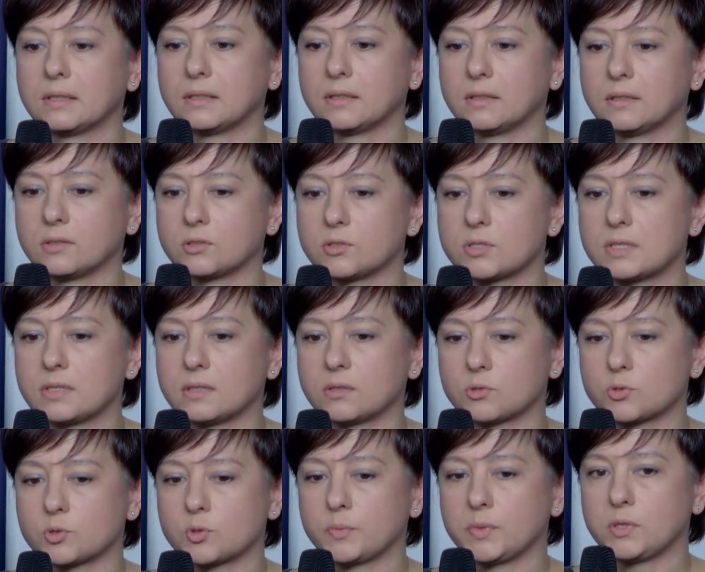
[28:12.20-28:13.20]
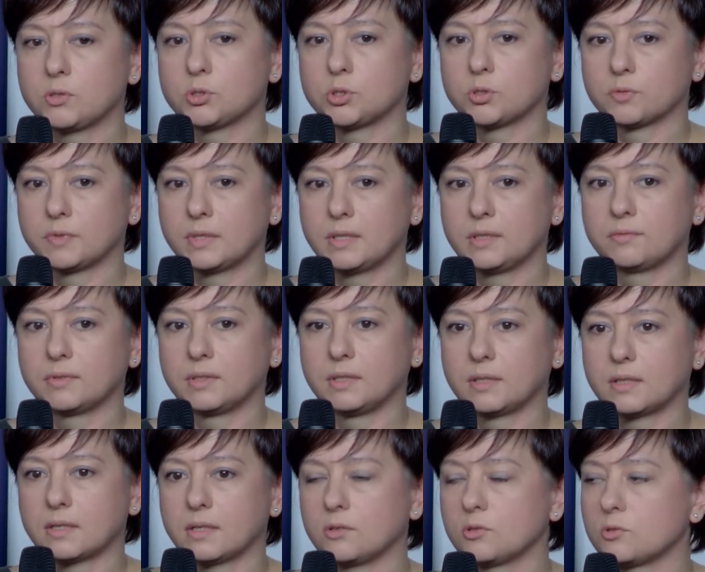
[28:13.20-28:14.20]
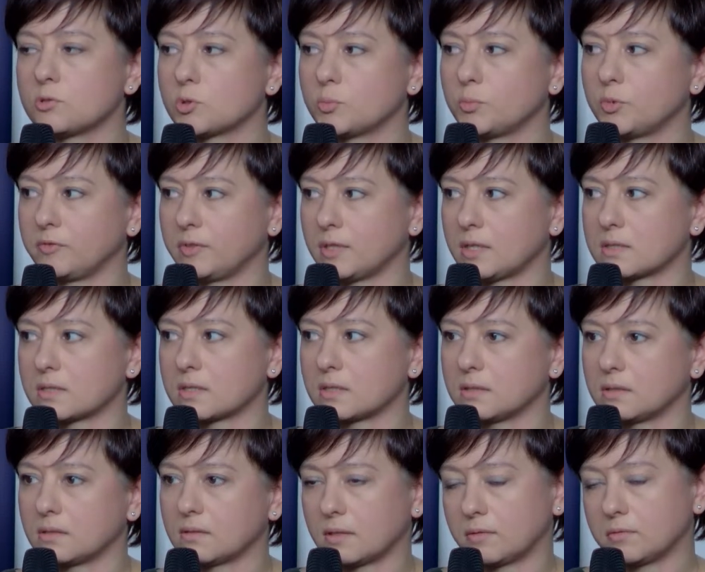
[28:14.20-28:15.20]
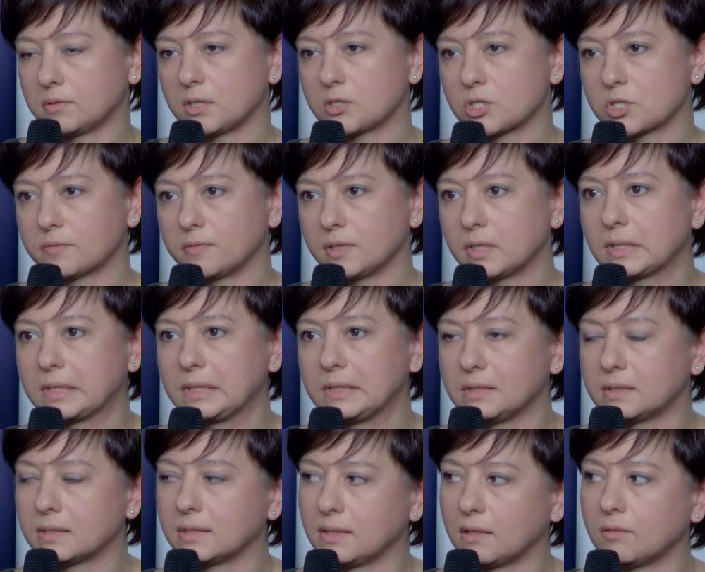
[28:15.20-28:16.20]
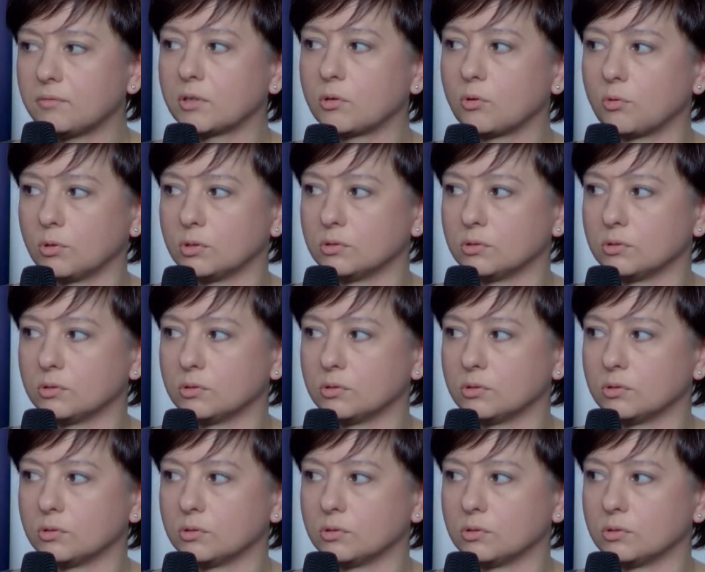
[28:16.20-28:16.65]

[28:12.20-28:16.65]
holds the prisoners of war captive, they have